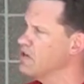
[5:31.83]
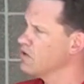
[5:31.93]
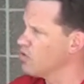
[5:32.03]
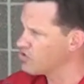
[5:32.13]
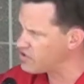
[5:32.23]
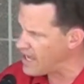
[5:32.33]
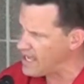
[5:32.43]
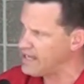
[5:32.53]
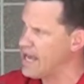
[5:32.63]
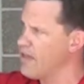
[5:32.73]
go
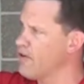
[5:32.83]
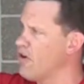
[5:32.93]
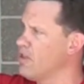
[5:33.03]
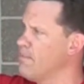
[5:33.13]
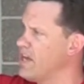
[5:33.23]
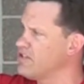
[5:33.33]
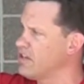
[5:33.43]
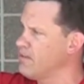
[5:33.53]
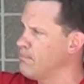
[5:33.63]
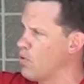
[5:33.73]
stand down there on the
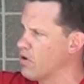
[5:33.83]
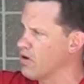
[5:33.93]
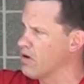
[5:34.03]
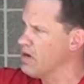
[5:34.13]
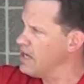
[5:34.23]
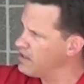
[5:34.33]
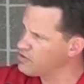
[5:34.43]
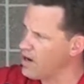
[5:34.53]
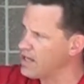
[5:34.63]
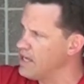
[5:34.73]
Mexican border and
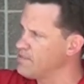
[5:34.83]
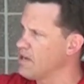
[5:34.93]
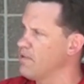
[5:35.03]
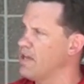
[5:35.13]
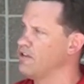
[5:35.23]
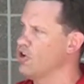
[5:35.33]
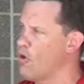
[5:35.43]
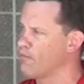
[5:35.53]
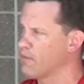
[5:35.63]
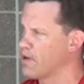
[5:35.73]
try to keep some of that
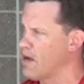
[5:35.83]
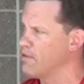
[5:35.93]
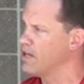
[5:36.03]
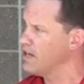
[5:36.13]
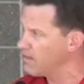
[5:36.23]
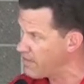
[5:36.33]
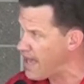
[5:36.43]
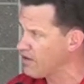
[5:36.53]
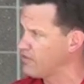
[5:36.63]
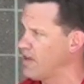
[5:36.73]
dope from coming in here.
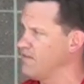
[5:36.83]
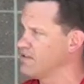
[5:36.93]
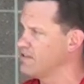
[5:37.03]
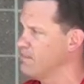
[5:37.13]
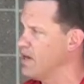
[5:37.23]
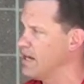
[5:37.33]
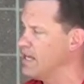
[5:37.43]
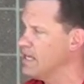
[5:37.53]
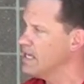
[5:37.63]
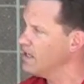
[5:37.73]
That'll save us some money
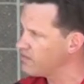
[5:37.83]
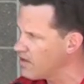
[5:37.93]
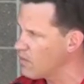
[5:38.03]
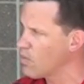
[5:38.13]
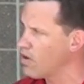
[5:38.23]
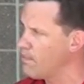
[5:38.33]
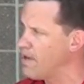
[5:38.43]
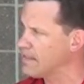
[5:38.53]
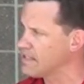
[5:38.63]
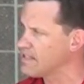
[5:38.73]
instead of worrying
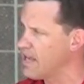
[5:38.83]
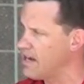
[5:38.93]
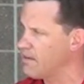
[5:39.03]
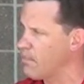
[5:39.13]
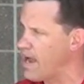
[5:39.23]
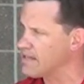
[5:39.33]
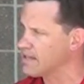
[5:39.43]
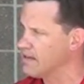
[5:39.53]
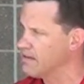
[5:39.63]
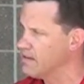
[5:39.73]
about the state of
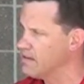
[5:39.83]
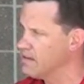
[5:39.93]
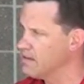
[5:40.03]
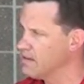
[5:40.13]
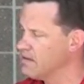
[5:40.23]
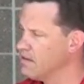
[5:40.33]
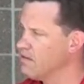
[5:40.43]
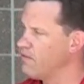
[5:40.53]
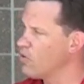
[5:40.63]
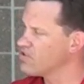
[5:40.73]
Nebraska.
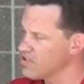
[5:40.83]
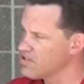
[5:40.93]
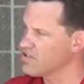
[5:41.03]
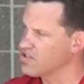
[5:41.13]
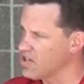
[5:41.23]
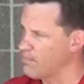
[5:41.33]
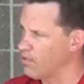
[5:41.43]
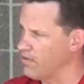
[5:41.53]
Folks, this is simple.